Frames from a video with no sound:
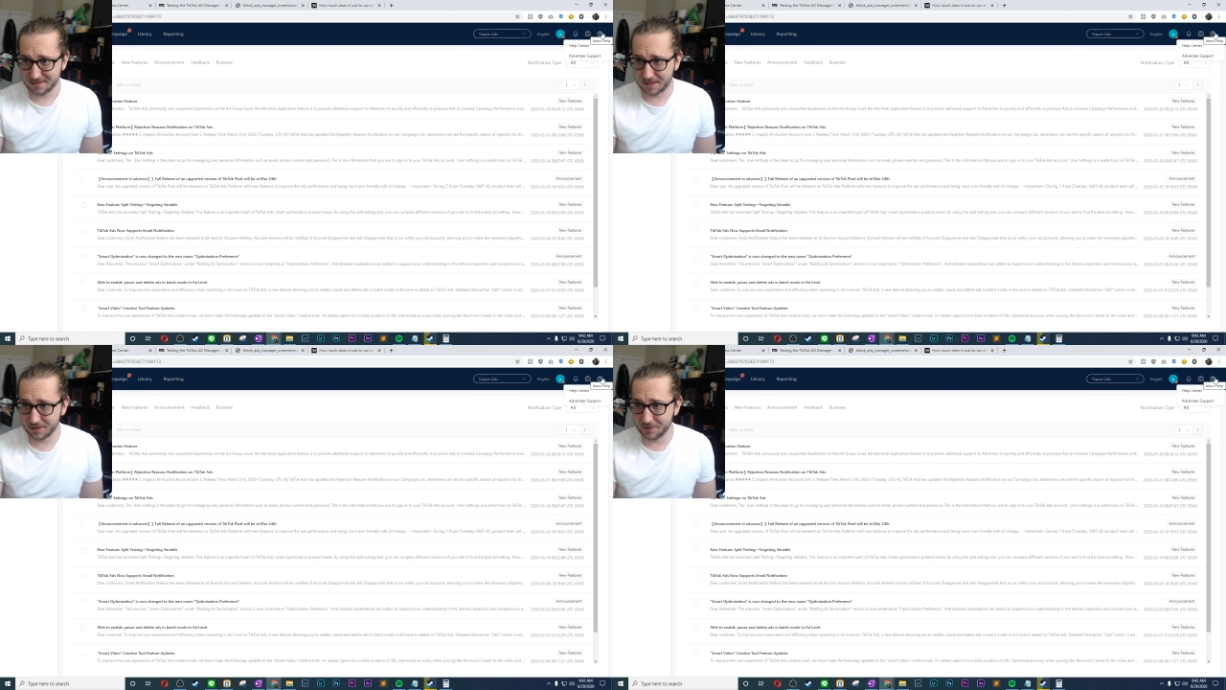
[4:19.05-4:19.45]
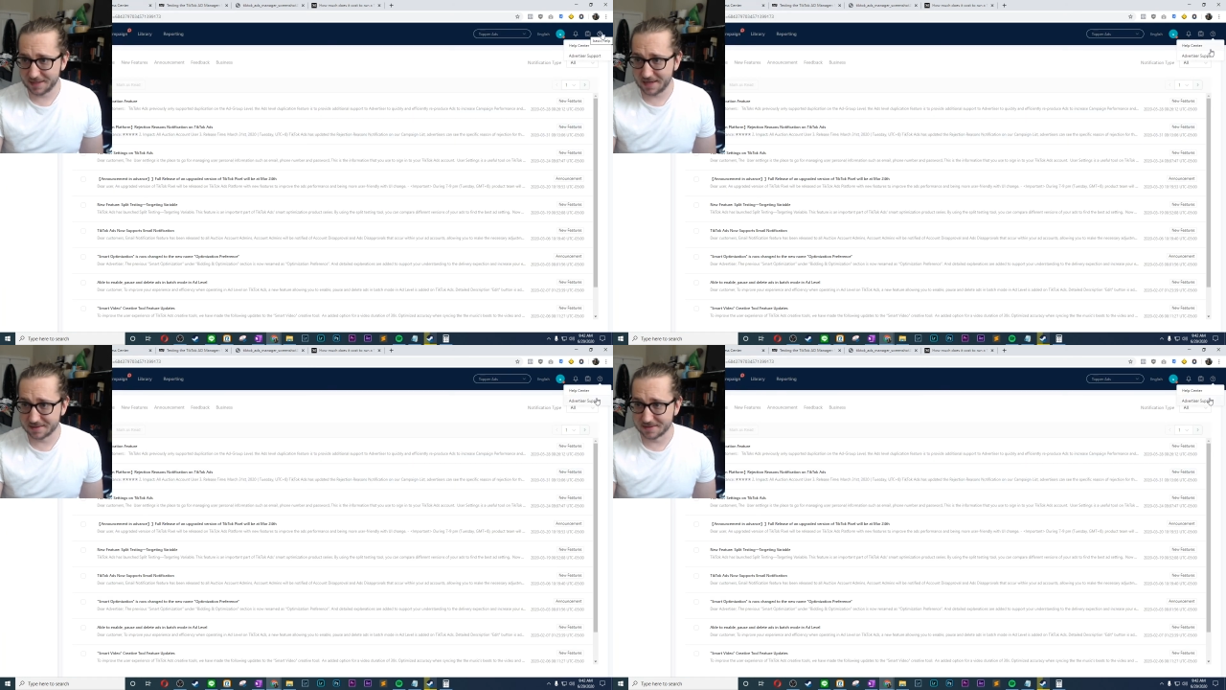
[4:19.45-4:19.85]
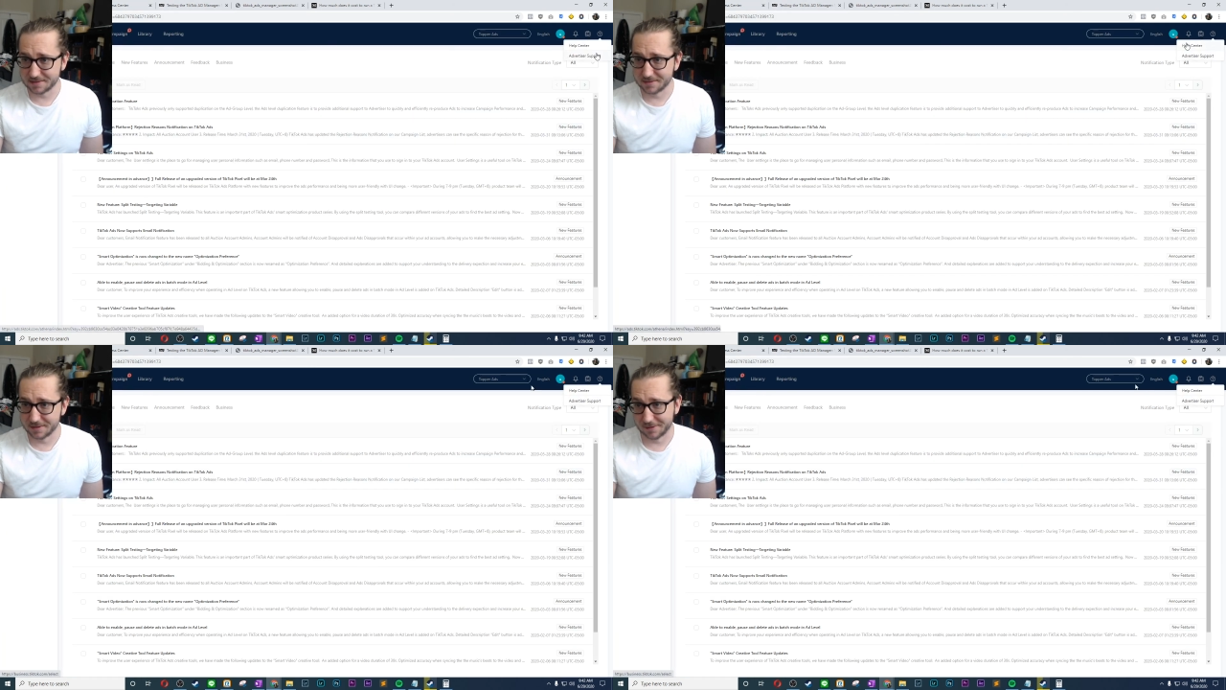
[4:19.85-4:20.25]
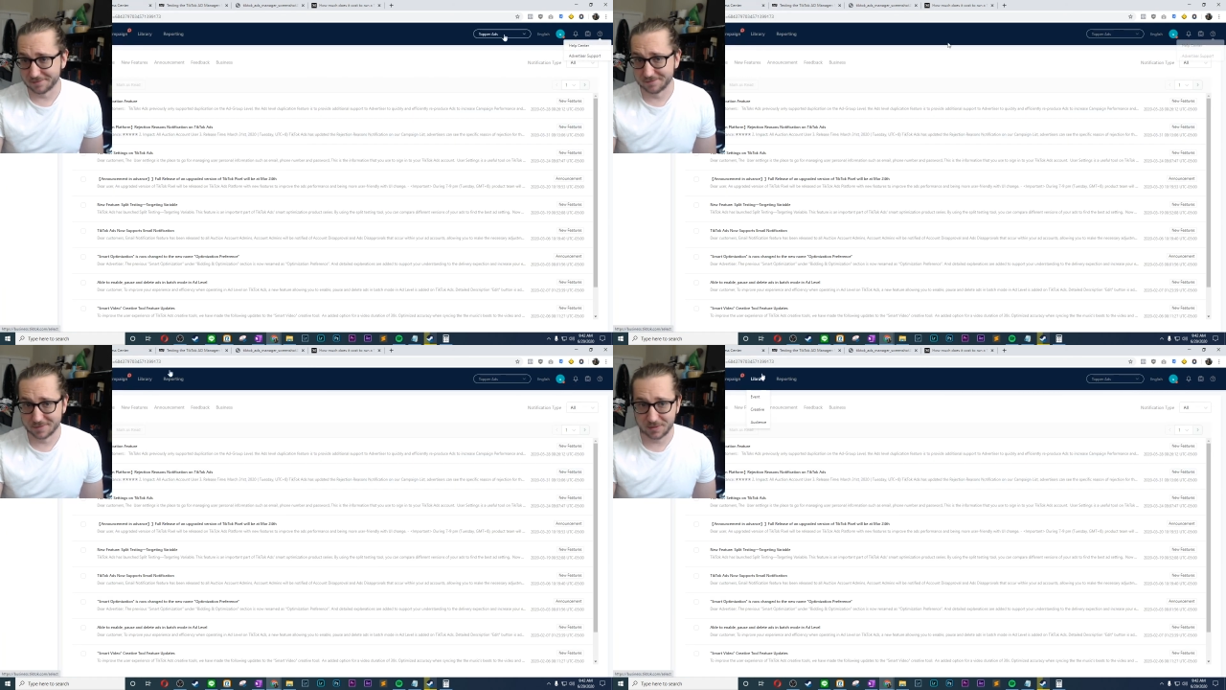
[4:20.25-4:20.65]
I don't know what that is, so
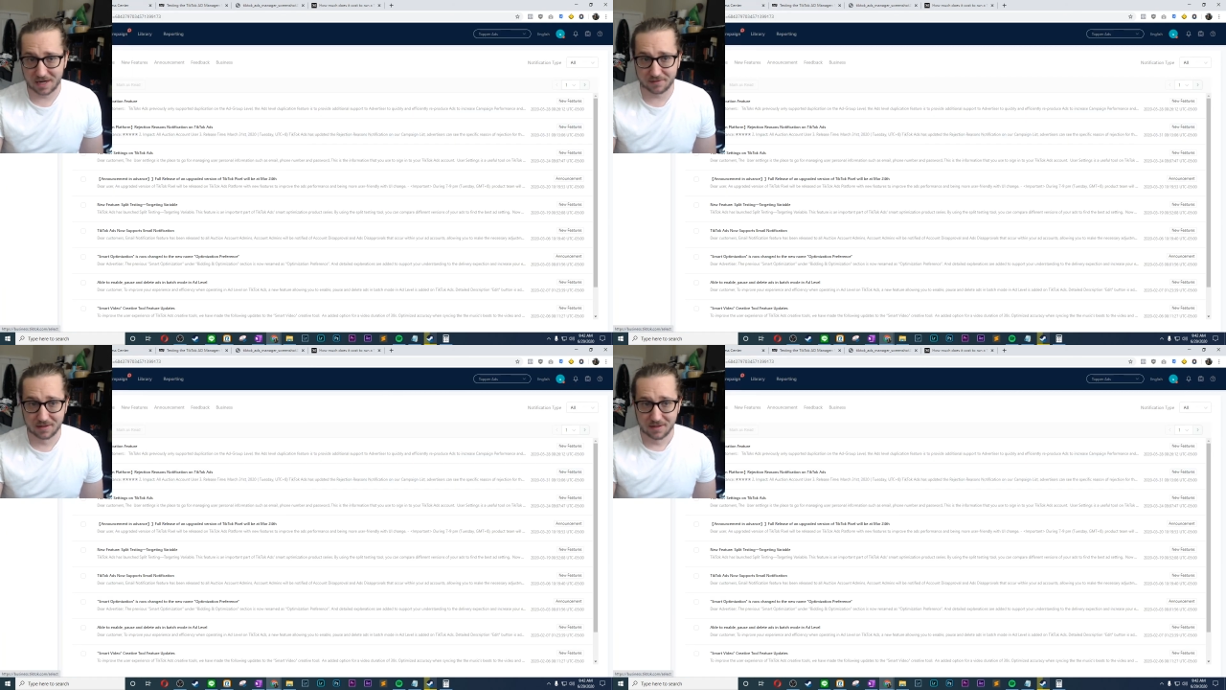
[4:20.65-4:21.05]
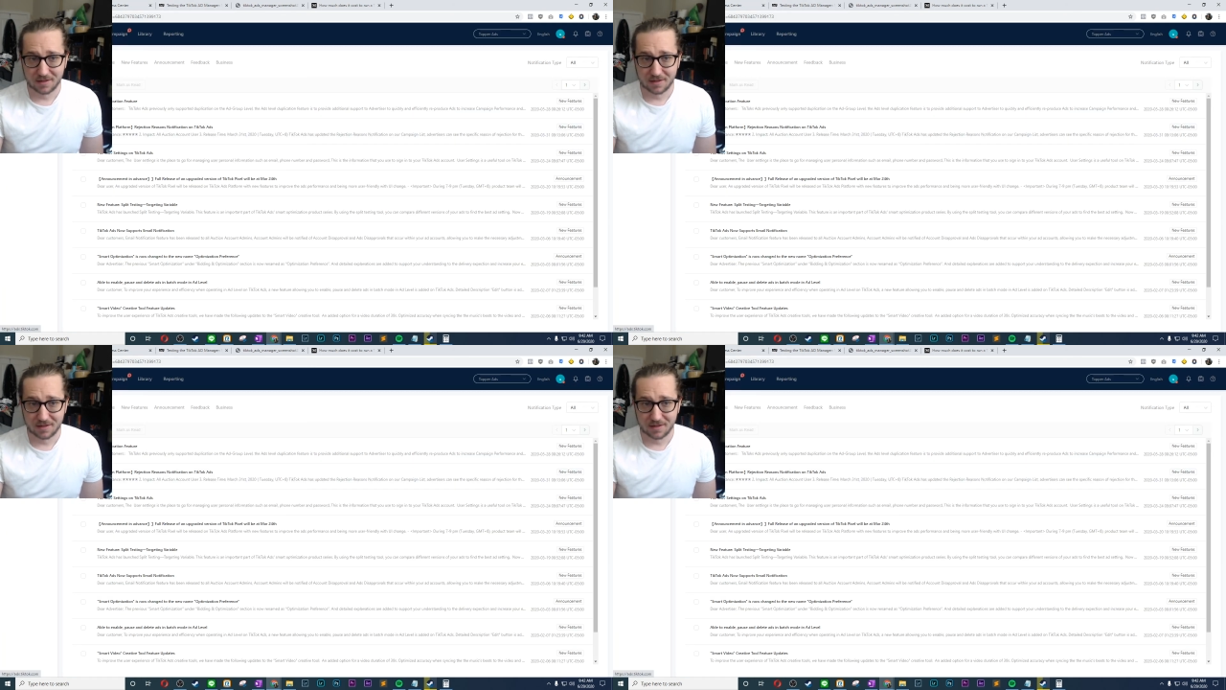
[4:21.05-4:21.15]
it's whatever.